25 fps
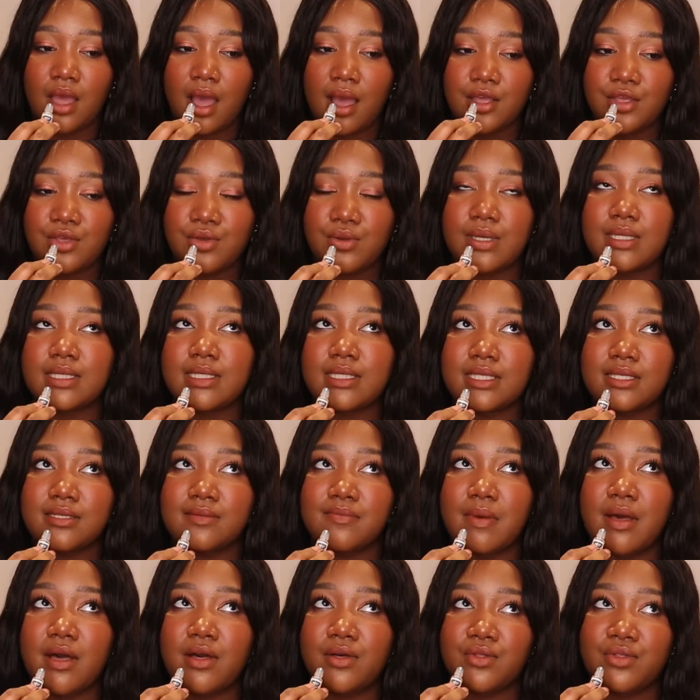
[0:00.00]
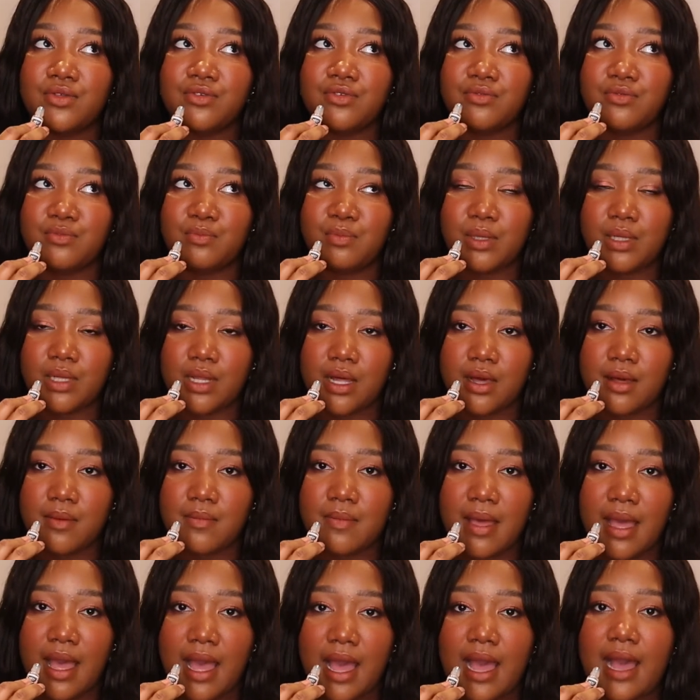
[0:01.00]
you can smell the
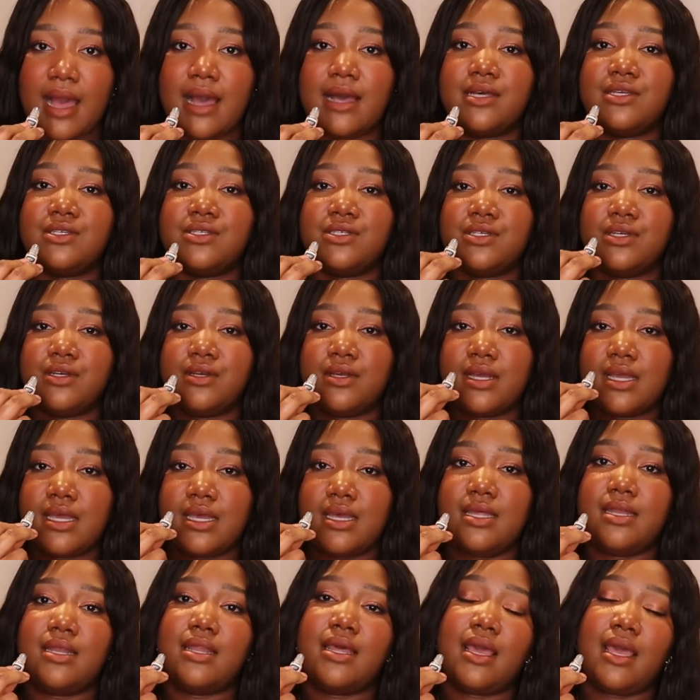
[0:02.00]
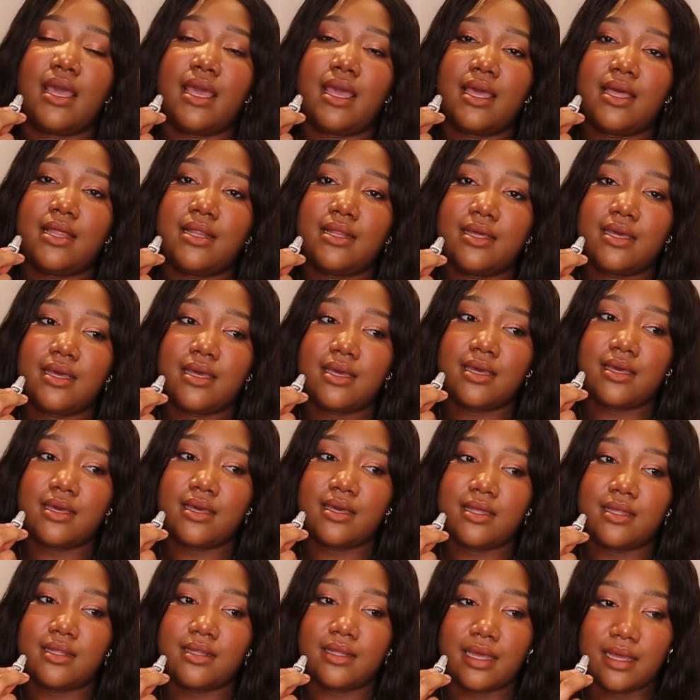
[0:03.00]
plum as you're
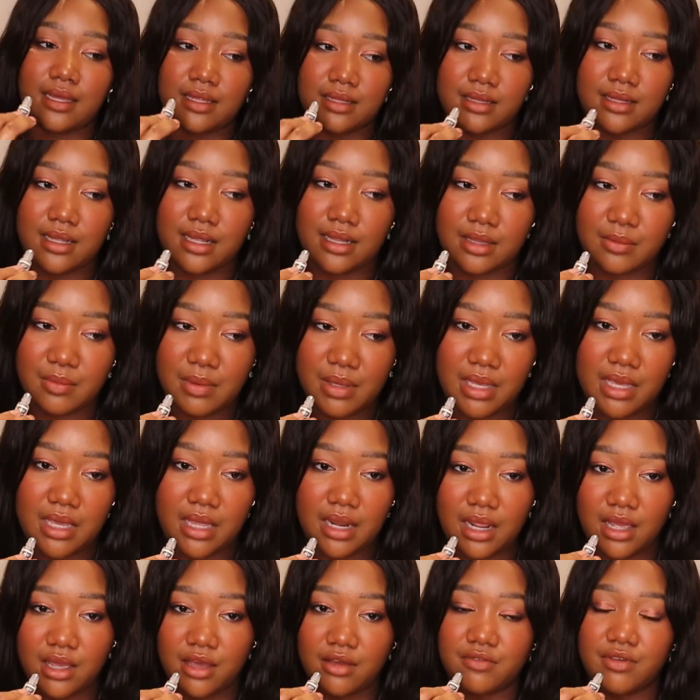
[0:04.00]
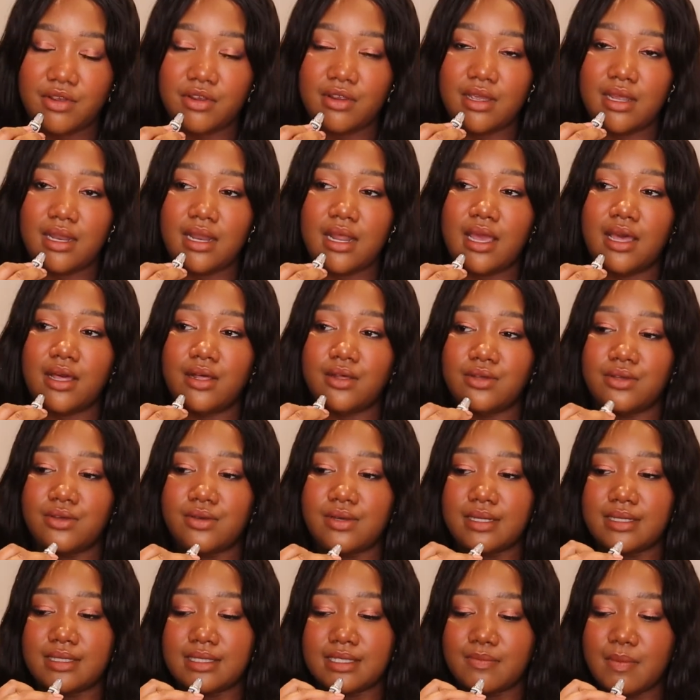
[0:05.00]
inhaling, like at the beginning of your inhale you
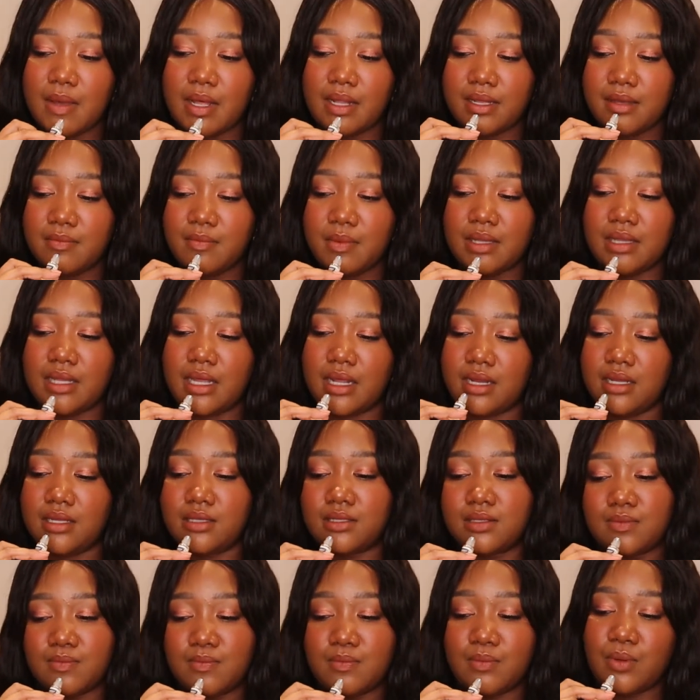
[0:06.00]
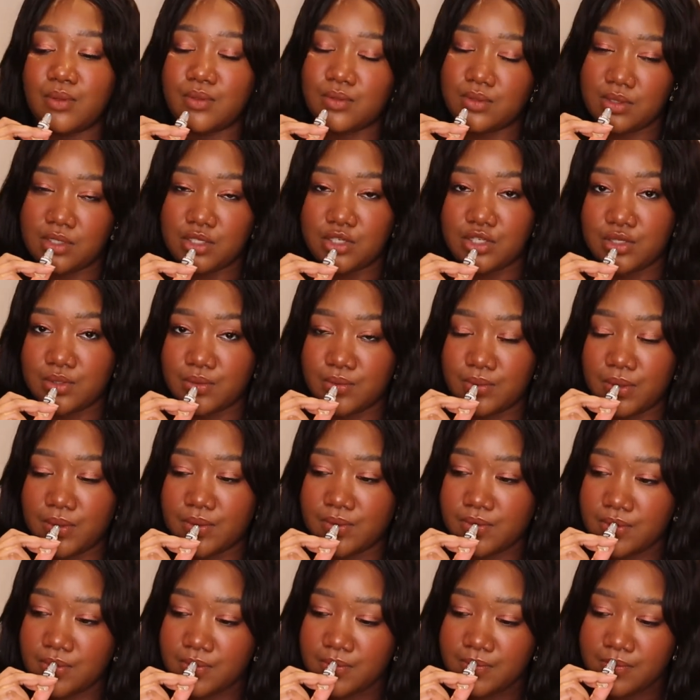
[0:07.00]
can smell it, but then it's mostly just
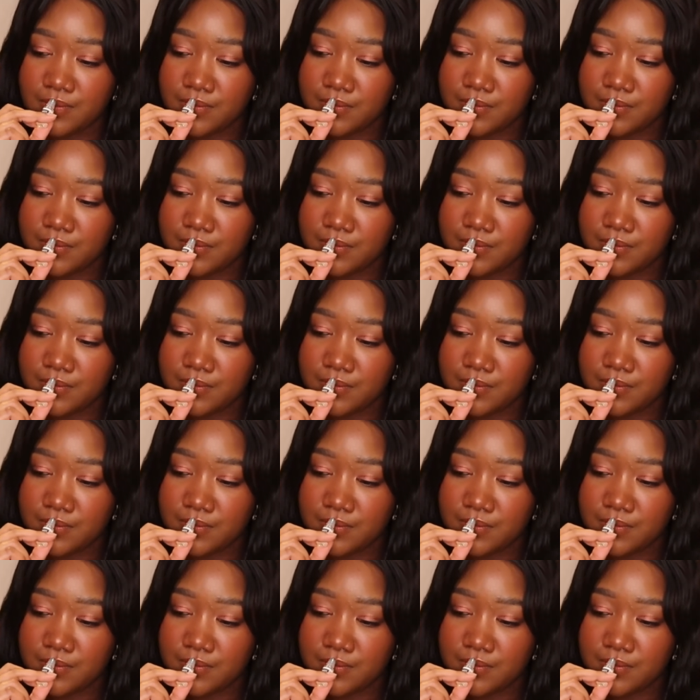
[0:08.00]
rose.